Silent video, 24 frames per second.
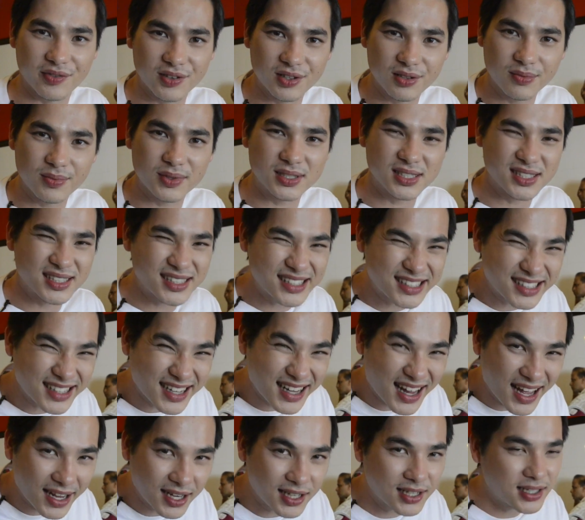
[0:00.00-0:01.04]
a little bit
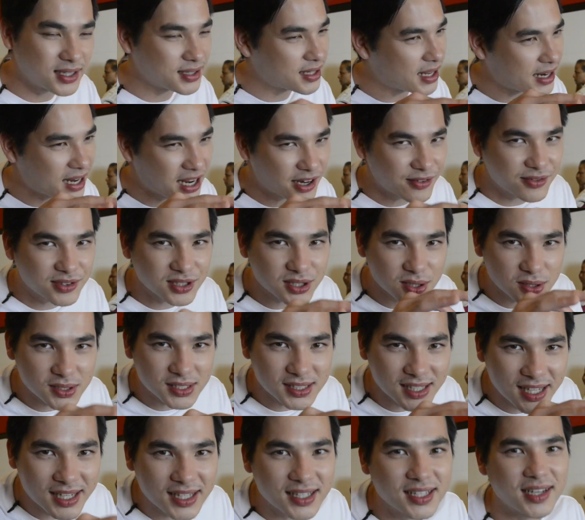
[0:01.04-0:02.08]
slightly, that ever so
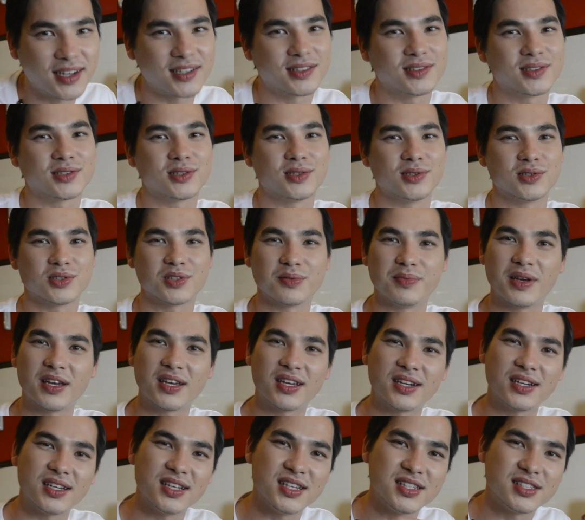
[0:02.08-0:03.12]
slightly undercooked, to make
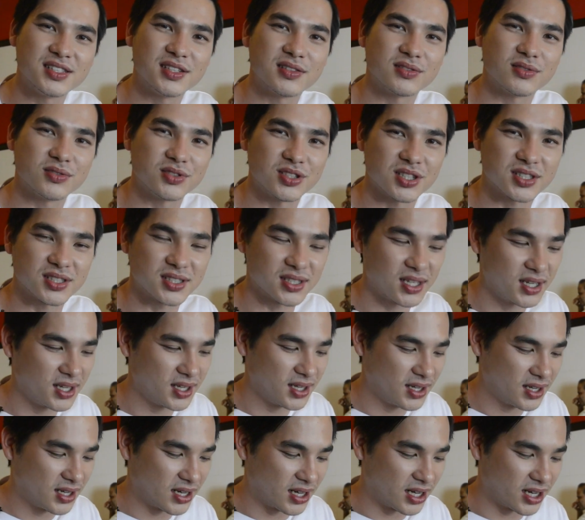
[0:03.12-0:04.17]
it easier to just
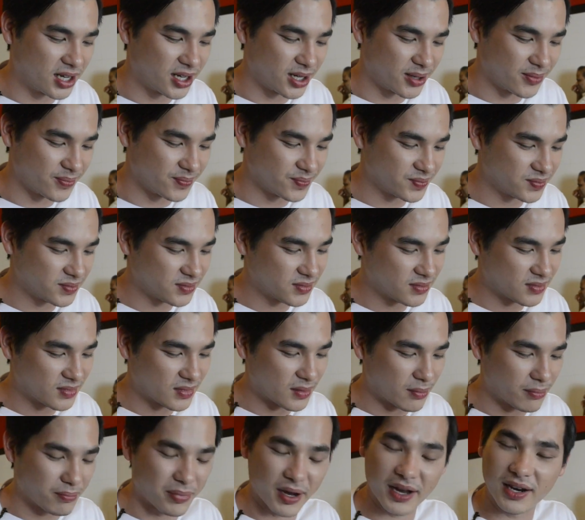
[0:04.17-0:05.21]

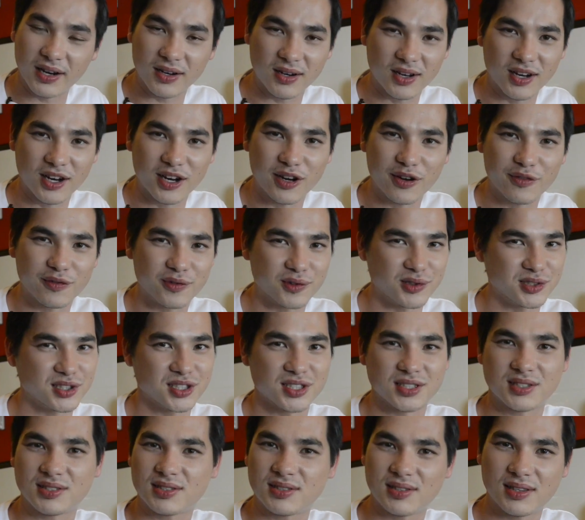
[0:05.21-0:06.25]
bite it off or
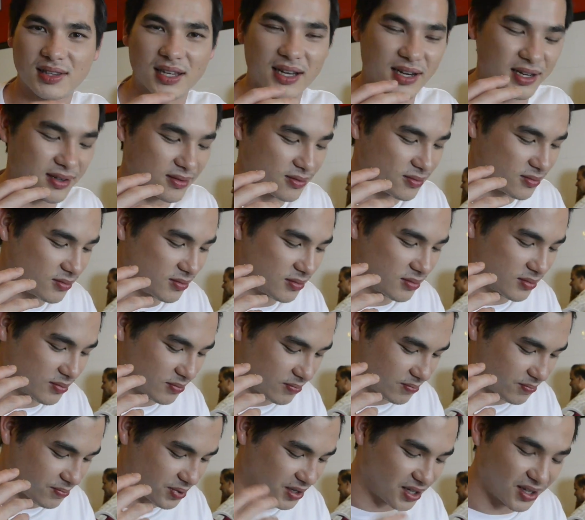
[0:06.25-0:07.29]
just let it
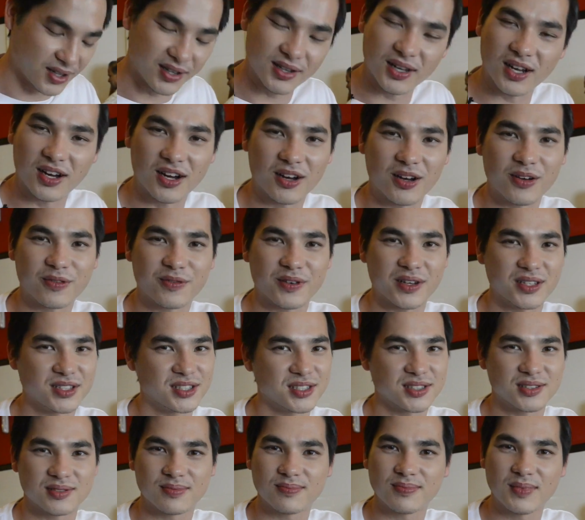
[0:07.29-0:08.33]
peel off and
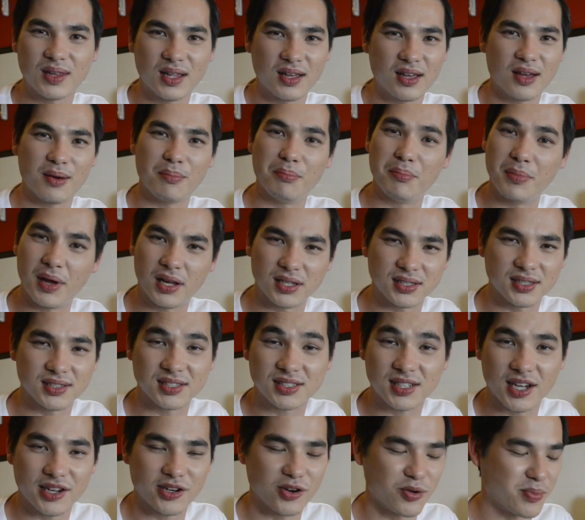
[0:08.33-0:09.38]
just melt
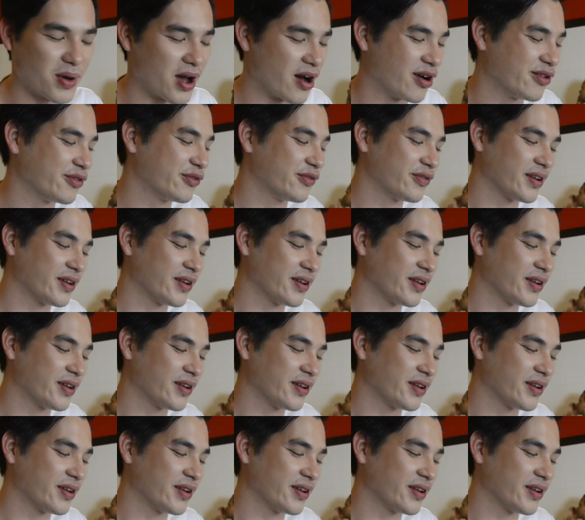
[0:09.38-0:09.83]
inside your mouth.